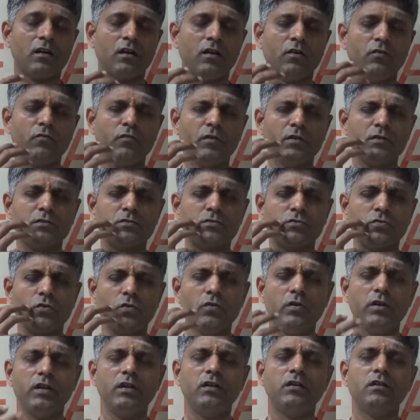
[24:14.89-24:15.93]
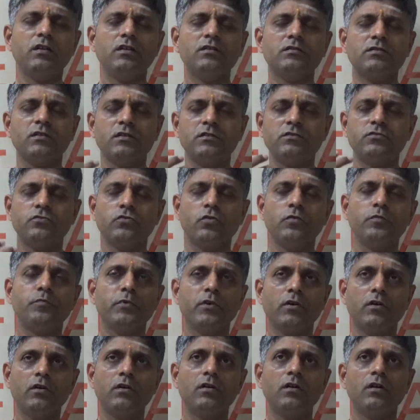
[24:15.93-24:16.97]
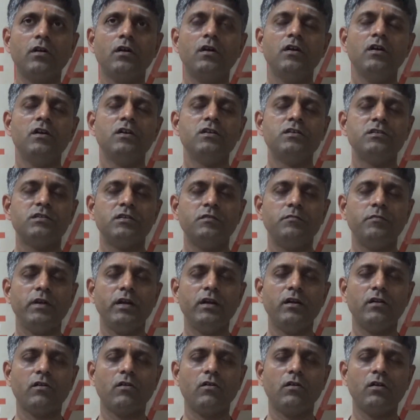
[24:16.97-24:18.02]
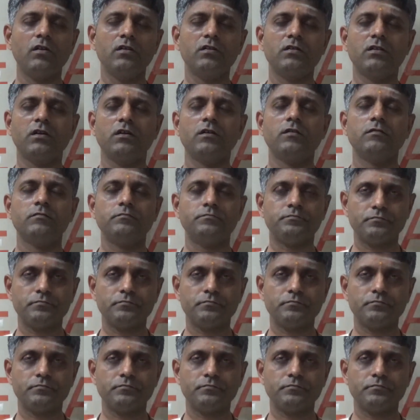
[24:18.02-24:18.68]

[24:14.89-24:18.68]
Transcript: love was so intense and so pure, she made all the